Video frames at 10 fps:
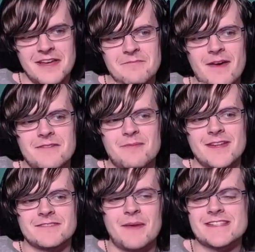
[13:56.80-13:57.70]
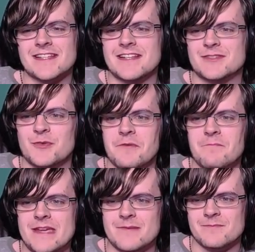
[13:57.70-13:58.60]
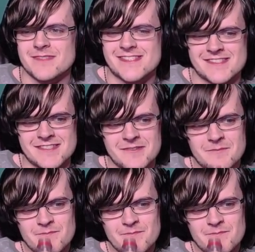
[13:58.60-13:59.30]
And basically doing memes.